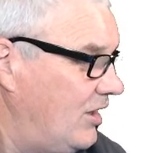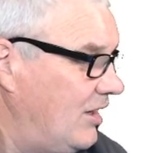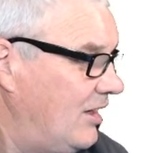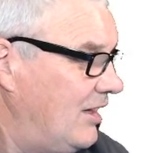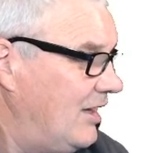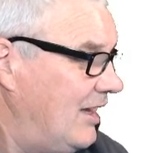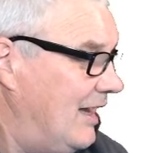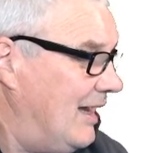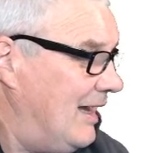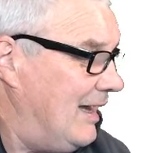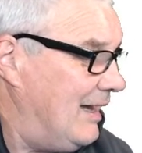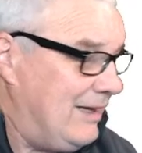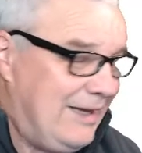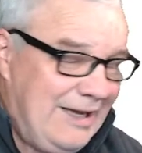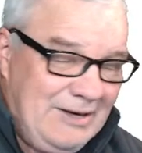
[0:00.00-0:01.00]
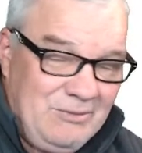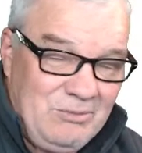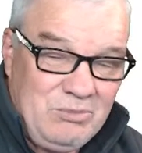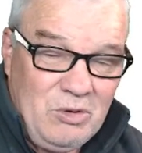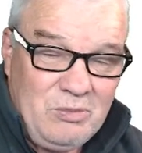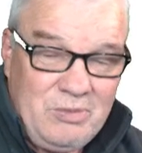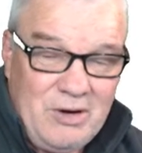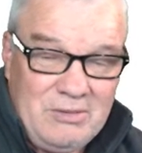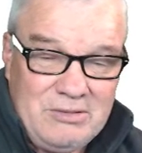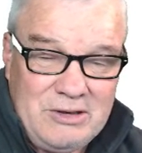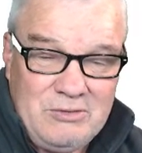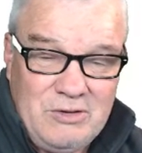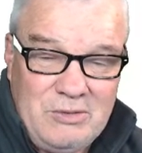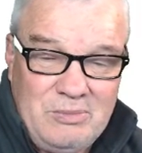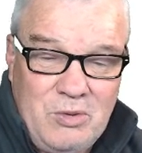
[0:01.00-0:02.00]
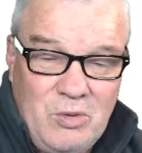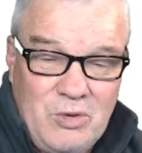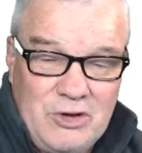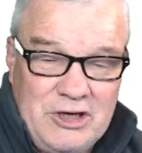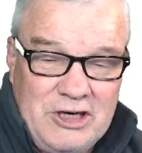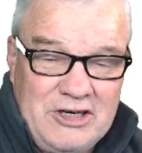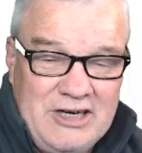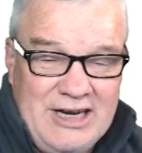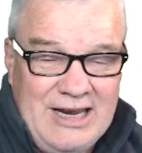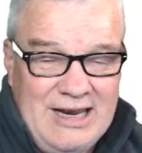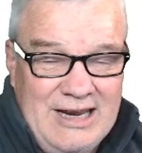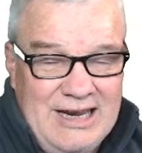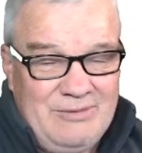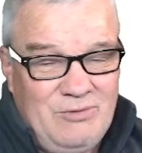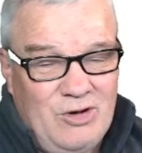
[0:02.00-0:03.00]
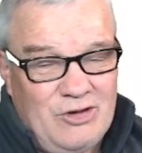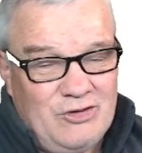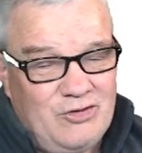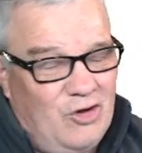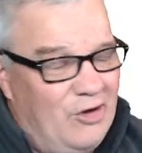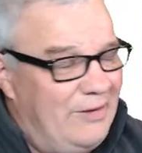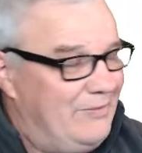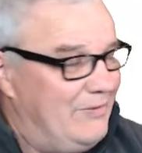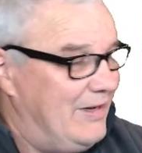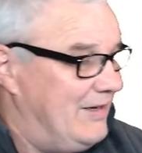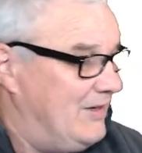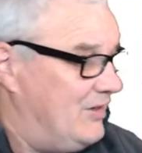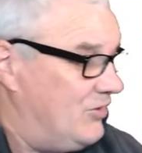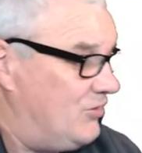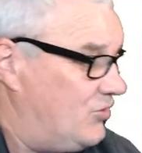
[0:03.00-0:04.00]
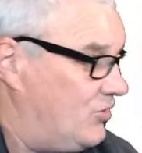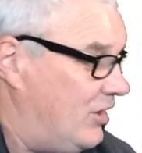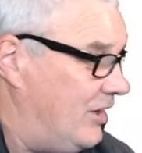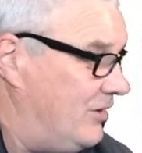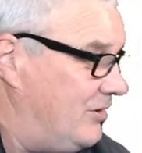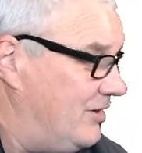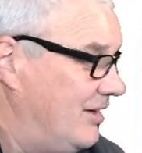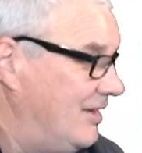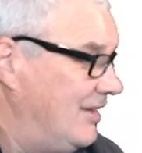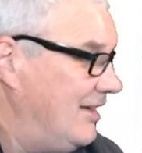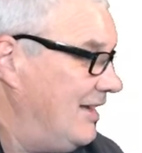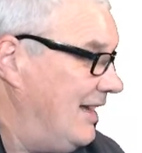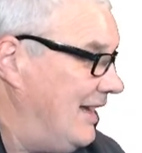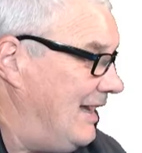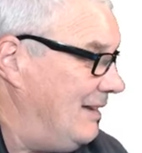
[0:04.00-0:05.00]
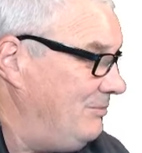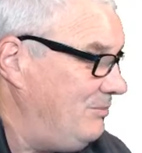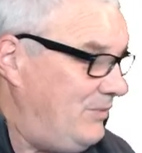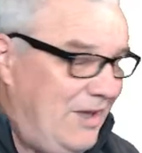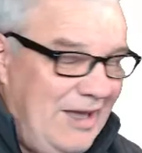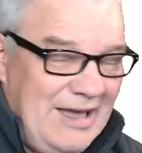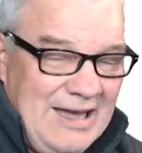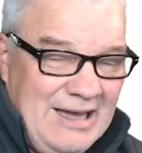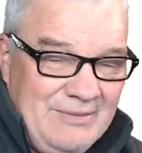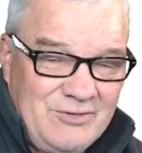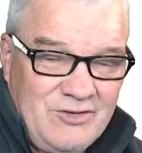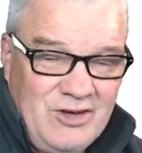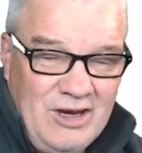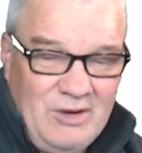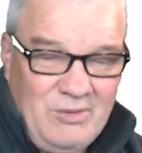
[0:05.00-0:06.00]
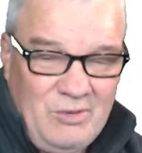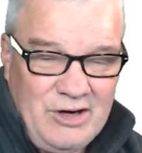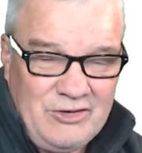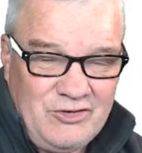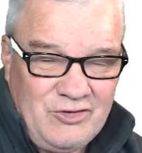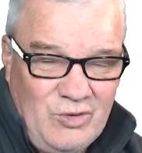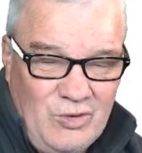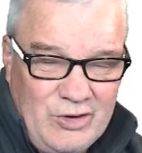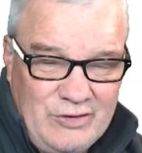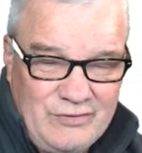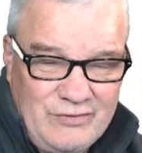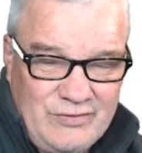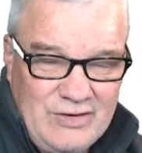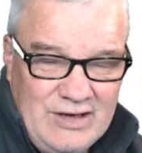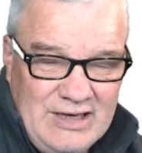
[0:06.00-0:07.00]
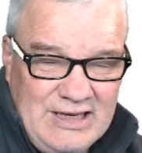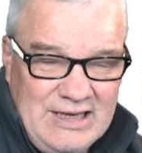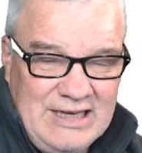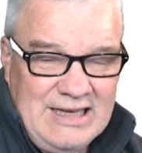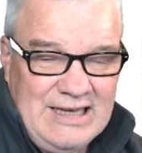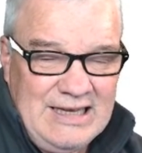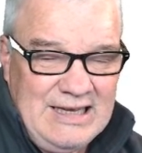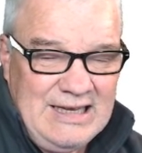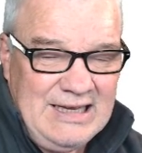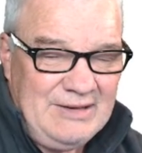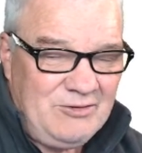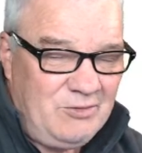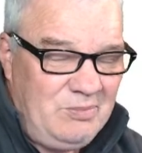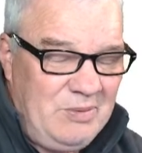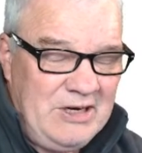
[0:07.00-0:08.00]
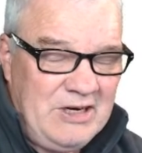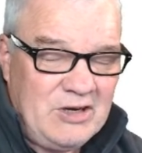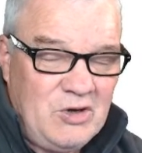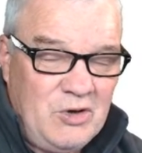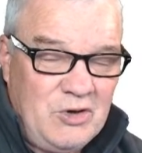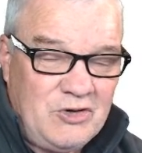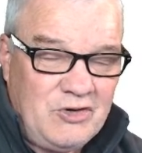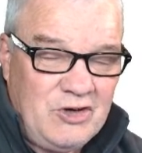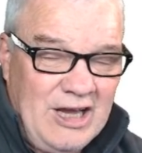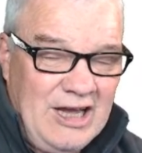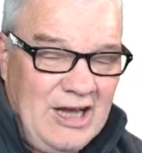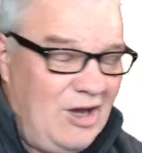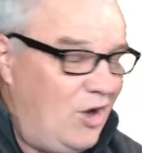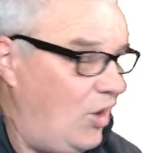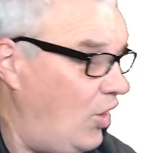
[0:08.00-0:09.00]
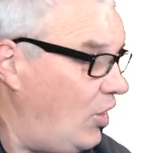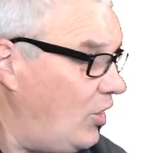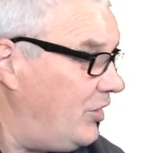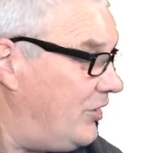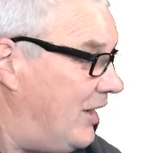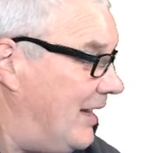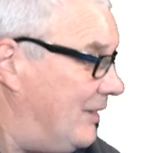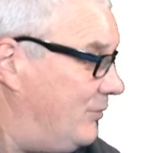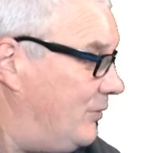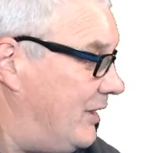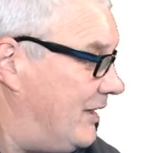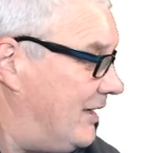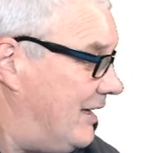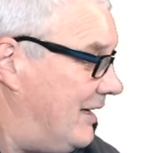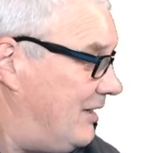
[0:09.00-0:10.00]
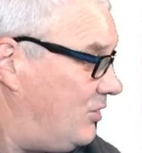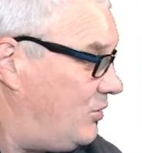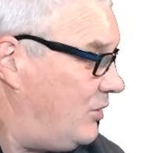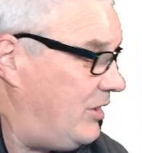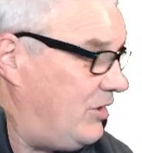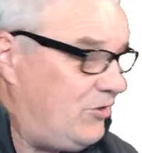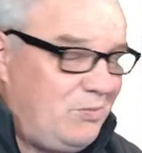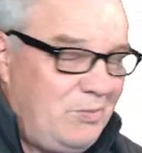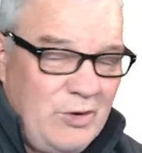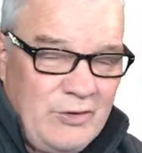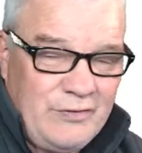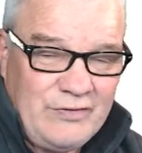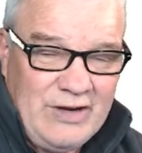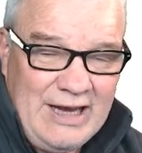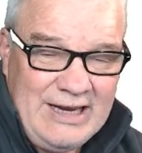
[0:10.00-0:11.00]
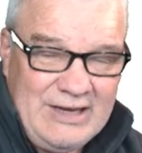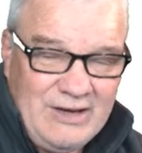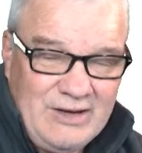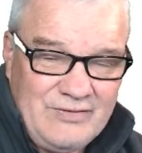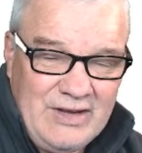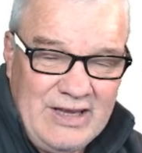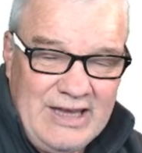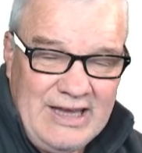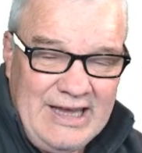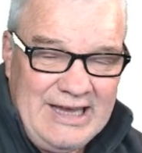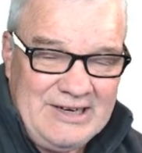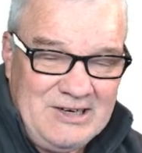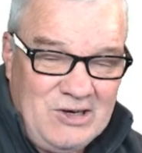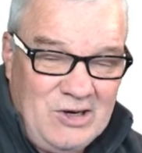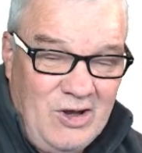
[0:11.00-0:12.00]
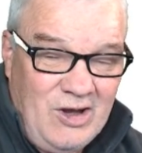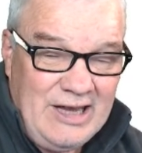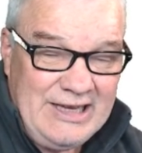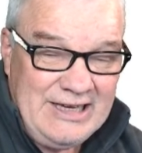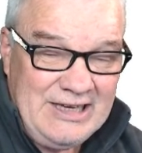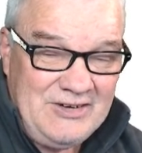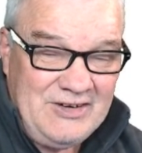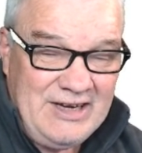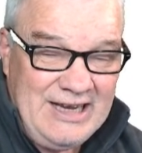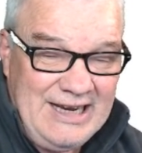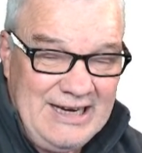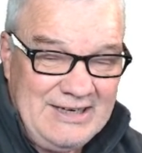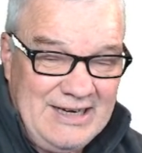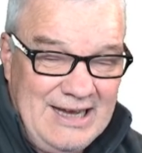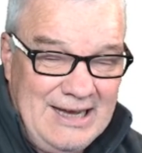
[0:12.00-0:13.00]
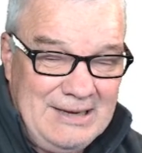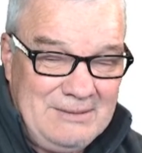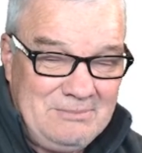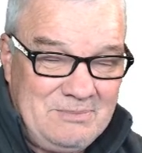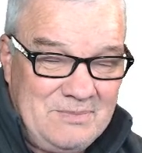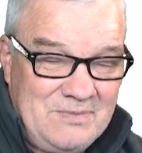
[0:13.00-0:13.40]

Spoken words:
and we'll probably report in at what time that is. So, so we're sort of, it's been a good holiday weekend, Queen's birthday. I've had a lie in, and a